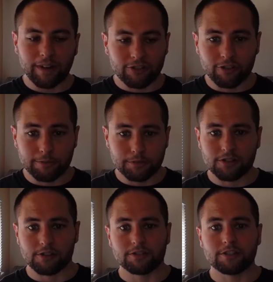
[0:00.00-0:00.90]
grip
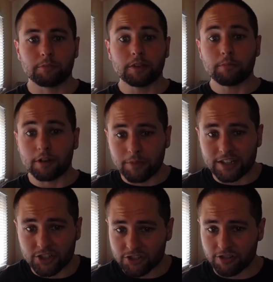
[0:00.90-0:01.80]
started slipping, but my
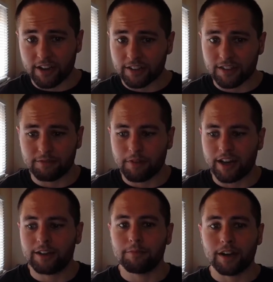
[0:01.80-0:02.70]
strength in
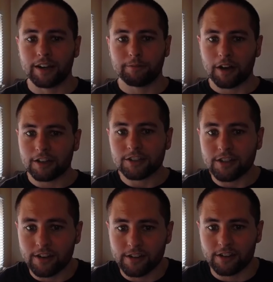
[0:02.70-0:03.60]
my
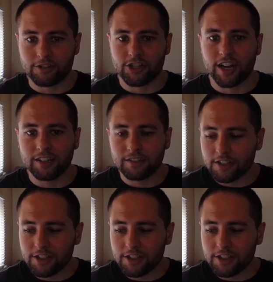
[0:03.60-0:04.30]
posterior chain